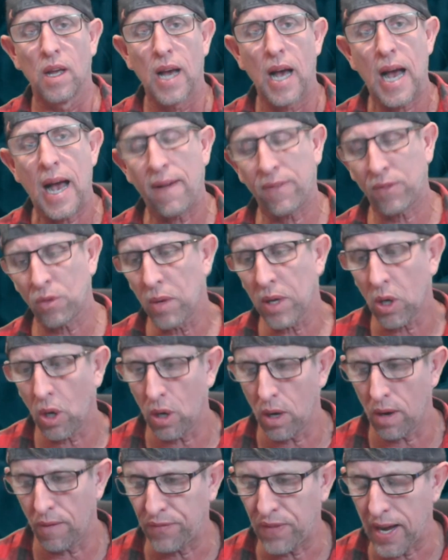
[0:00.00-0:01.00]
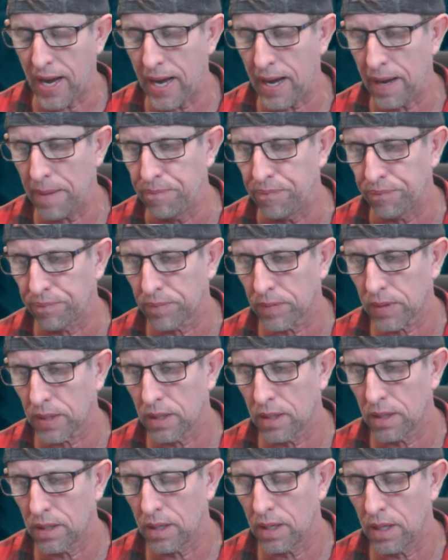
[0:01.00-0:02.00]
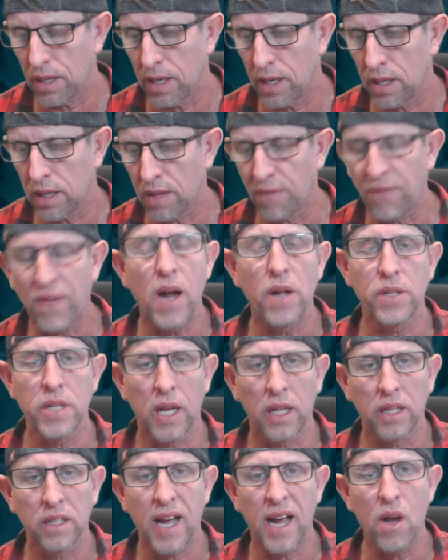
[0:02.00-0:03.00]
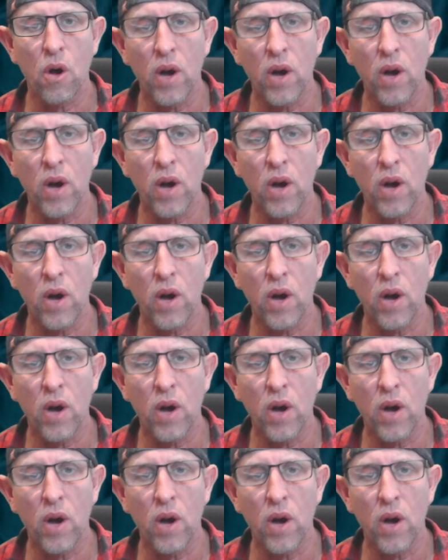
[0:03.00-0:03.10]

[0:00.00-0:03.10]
After we got off the phone the other day,